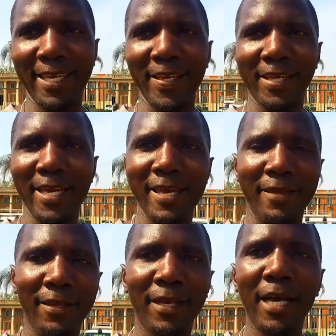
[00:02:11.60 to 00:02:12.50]
Okay,
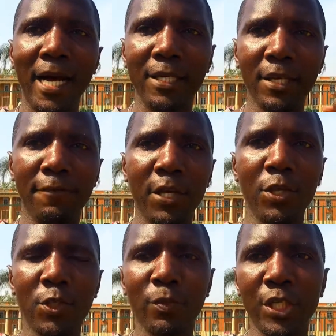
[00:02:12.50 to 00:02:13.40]
and if you're
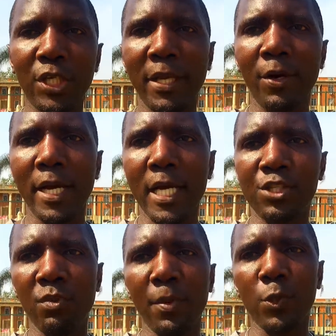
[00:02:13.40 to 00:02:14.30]
new to my channel, guys,
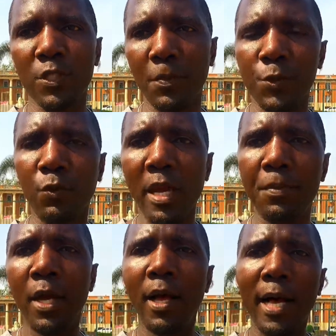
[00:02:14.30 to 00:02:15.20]
remember to subscribe
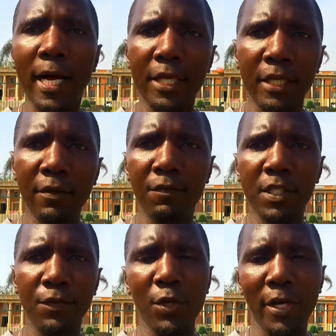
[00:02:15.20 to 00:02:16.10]
and give
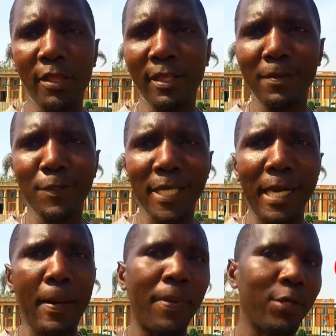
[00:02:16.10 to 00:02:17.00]
this video a thumbs
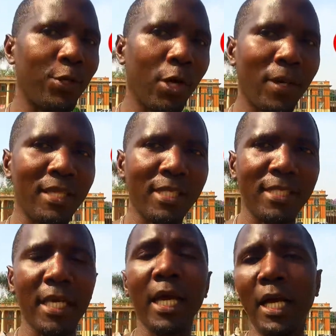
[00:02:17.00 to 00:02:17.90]
up. And you know what they
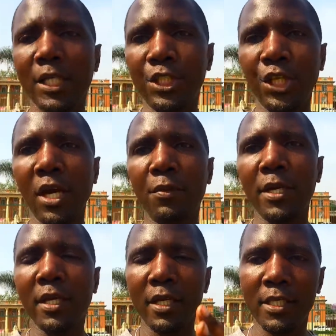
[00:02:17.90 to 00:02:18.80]
say,
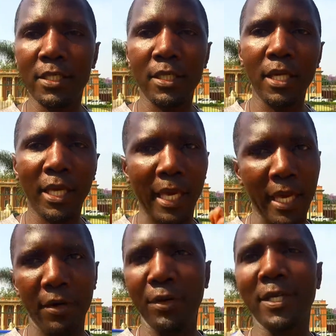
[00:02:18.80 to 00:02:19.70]
sharing is
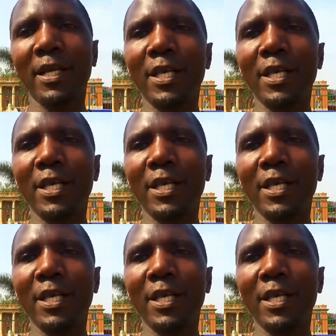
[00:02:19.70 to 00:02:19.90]
caring.